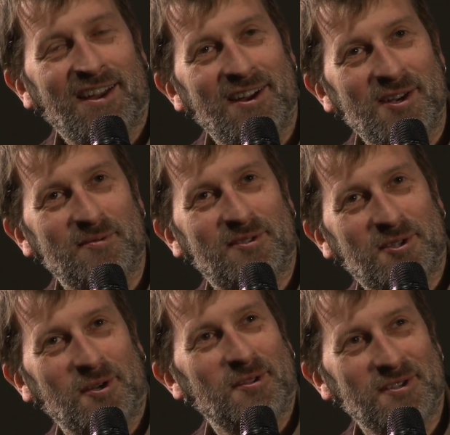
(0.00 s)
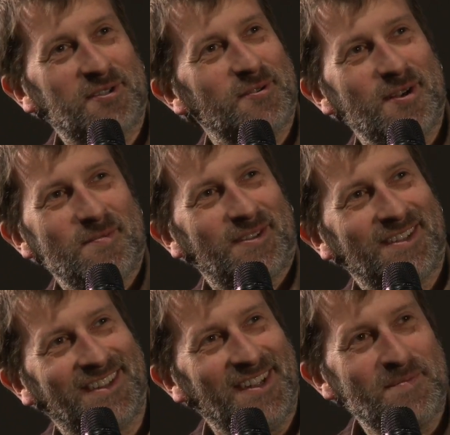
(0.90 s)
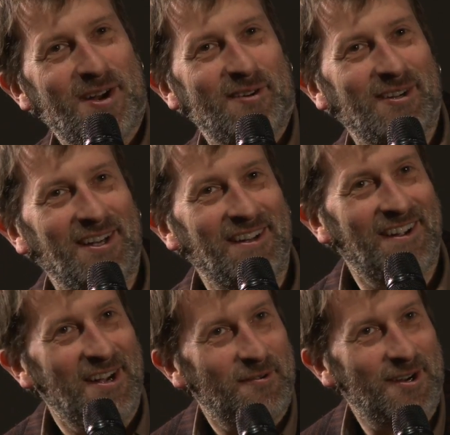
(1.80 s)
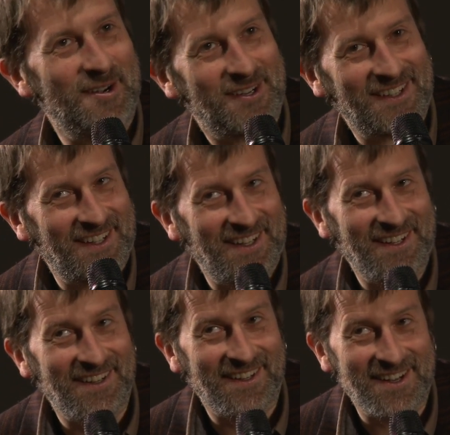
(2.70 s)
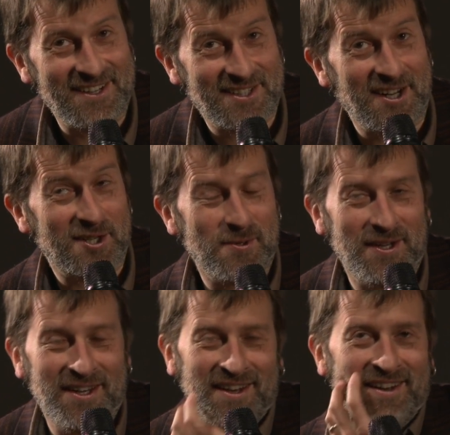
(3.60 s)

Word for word: kind of shot the script that Pavel and I wrote and stuck to it.